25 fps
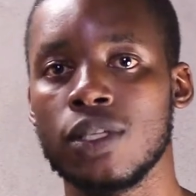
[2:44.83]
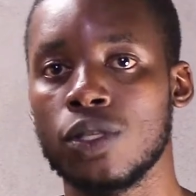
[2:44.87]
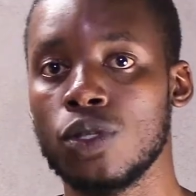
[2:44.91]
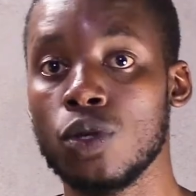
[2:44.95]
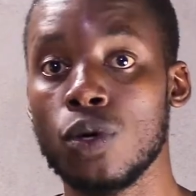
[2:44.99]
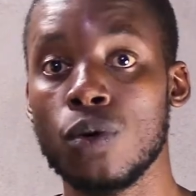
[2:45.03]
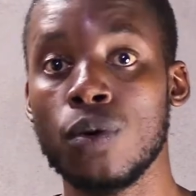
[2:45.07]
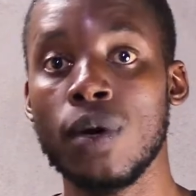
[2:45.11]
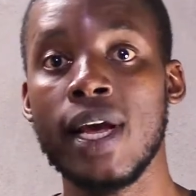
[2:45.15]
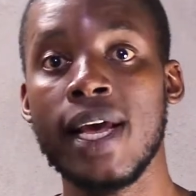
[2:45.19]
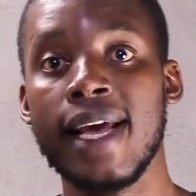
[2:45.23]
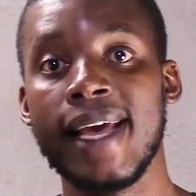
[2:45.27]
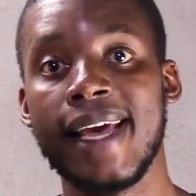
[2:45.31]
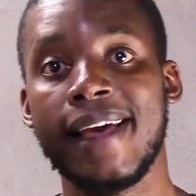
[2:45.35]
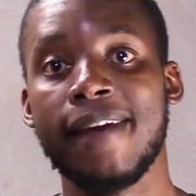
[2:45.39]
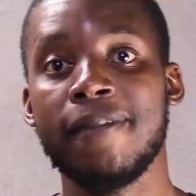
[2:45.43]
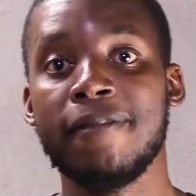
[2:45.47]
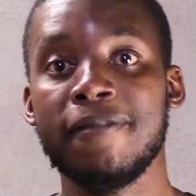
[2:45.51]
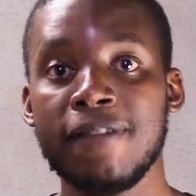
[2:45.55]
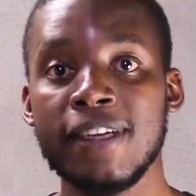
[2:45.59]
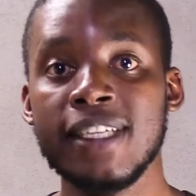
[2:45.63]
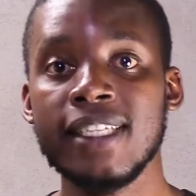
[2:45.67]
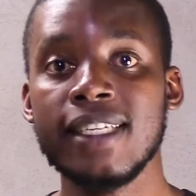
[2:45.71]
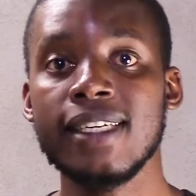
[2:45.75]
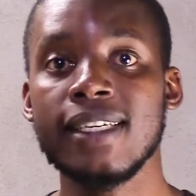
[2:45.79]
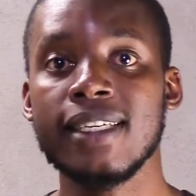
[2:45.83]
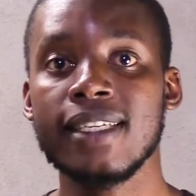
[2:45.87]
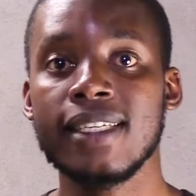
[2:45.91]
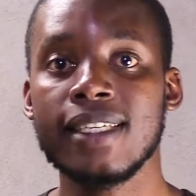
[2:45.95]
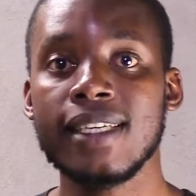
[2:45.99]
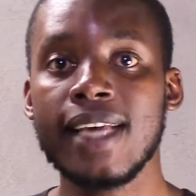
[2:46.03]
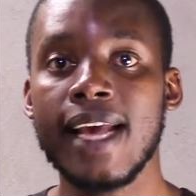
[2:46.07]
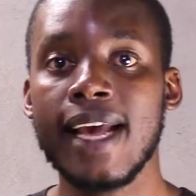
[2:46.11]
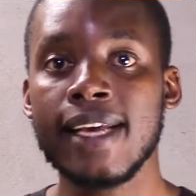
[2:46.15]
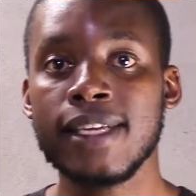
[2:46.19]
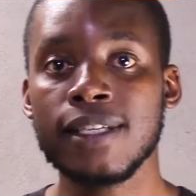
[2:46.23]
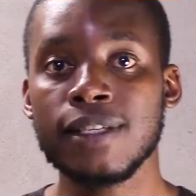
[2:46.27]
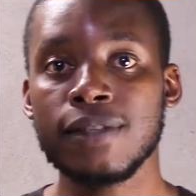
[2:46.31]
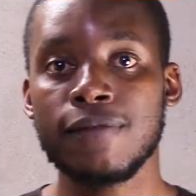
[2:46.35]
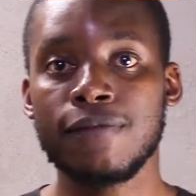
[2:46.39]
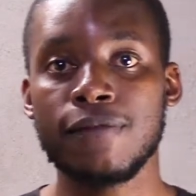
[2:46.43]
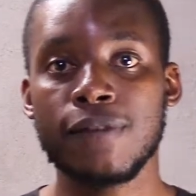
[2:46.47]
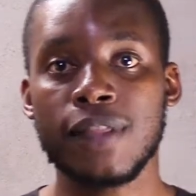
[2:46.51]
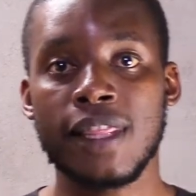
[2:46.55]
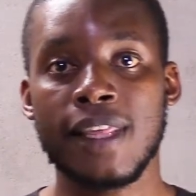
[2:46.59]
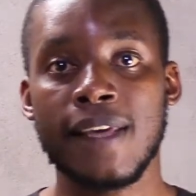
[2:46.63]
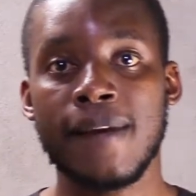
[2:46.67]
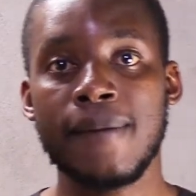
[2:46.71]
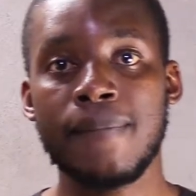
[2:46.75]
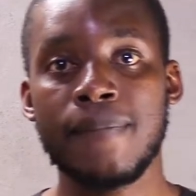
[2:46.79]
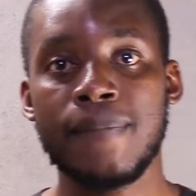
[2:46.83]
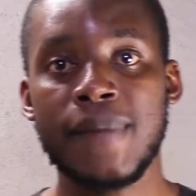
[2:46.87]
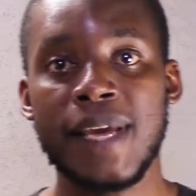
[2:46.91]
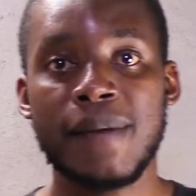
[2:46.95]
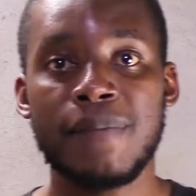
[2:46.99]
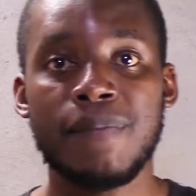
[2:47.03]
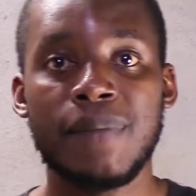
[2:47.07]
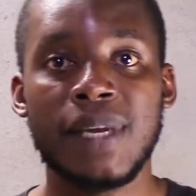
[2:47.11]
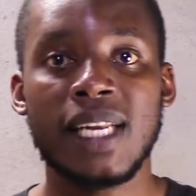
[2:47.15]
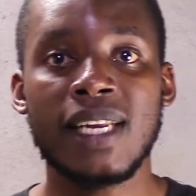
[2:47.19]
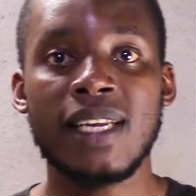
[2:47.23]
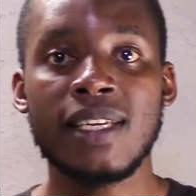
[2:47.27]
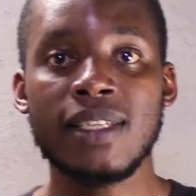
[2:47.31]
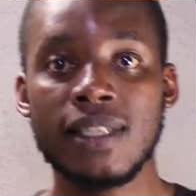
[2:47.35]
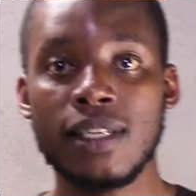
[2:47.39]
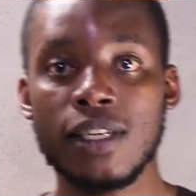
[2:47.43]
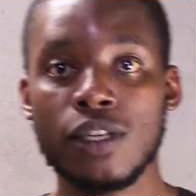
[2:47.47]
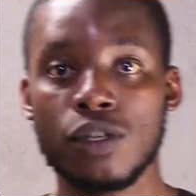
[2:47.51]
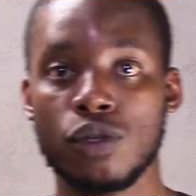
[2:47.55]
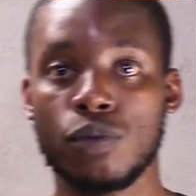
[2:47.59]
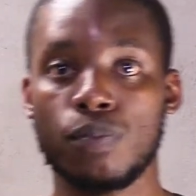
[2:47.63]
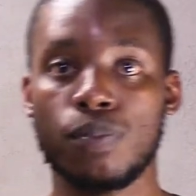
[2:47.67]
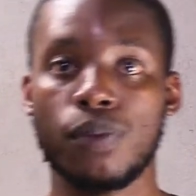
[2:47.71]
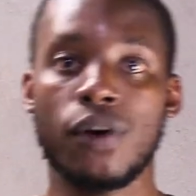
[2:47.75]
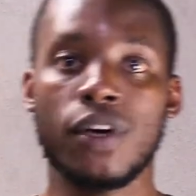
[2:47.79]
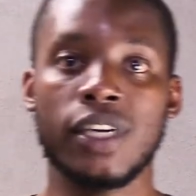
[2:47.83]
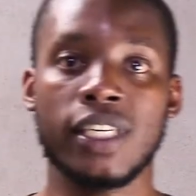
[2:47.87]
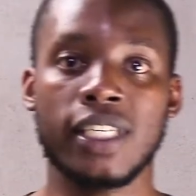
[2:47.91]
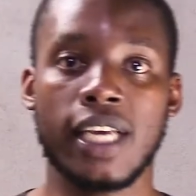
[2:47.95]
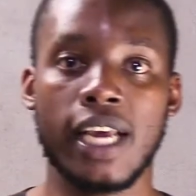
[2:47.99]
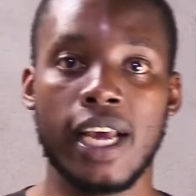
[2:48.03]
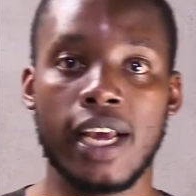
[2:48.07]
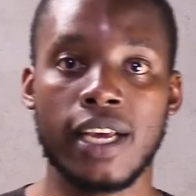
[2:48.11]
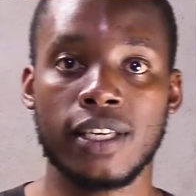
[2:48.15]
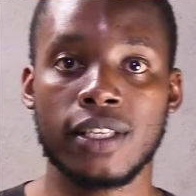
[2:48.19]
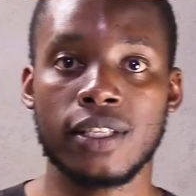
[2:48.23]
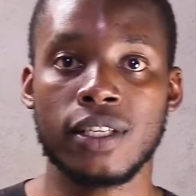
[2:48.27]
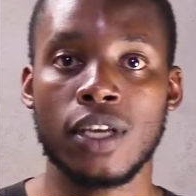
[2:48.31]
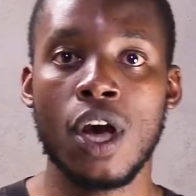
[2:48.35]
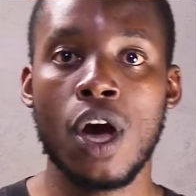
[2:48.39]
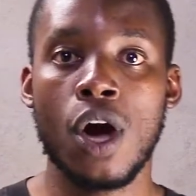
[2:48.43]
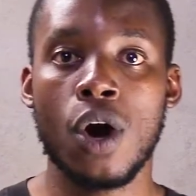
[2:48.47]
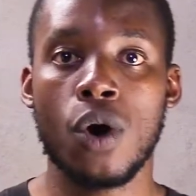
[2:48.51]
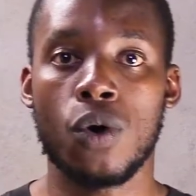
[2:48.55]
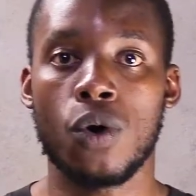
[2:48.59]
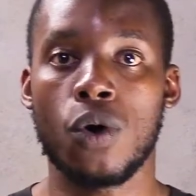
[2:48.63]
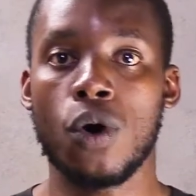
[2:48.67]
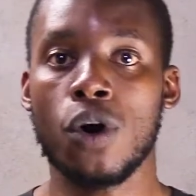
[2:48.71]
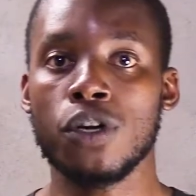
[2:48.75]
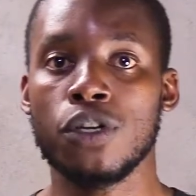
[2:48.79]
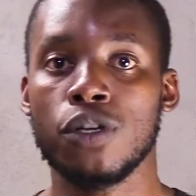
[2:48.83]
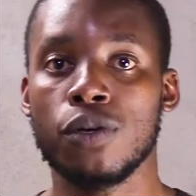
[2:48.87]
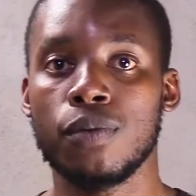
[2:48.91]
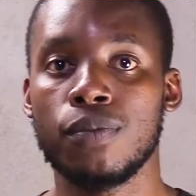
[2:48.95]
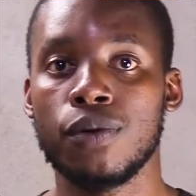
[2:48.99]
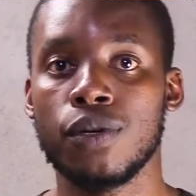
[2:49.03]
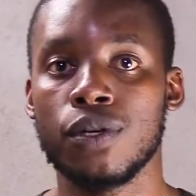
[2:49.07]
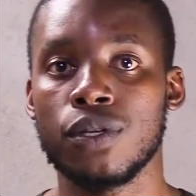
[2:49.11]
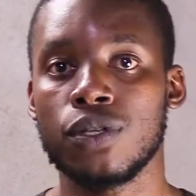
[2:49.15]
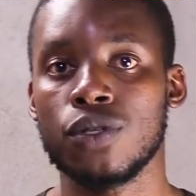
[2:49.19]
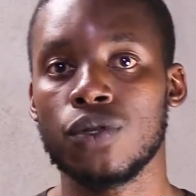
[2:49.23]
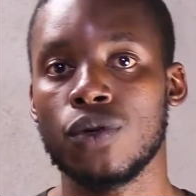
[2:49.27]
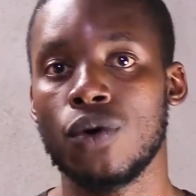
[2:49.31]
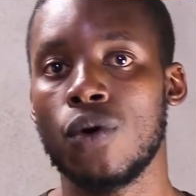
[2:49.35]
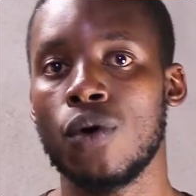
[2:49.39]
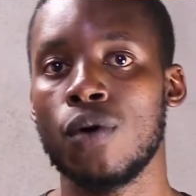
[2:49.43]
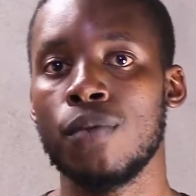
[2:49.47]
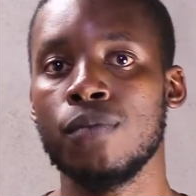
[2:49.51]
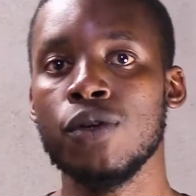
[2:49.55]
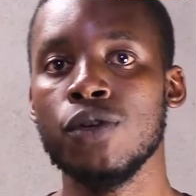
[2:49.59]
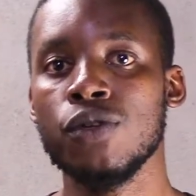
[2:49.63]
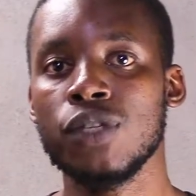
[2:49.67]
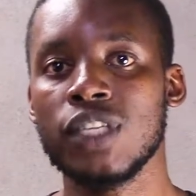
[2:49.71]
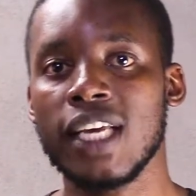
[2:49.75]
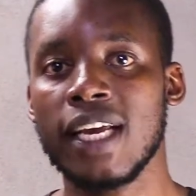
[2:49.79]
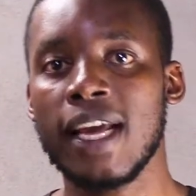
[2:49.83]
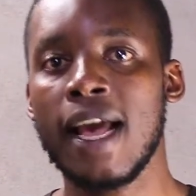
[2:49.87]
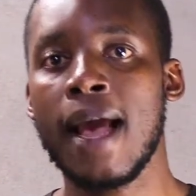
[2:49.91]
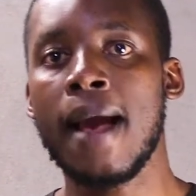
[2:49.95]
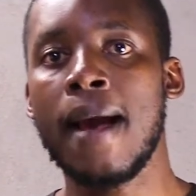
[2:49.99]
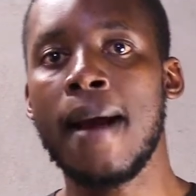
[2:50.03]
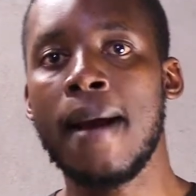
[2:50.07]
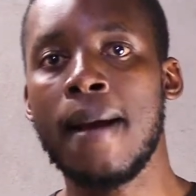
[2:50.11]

so a fitting task for them may be listening to podcasts or audiobooks or music,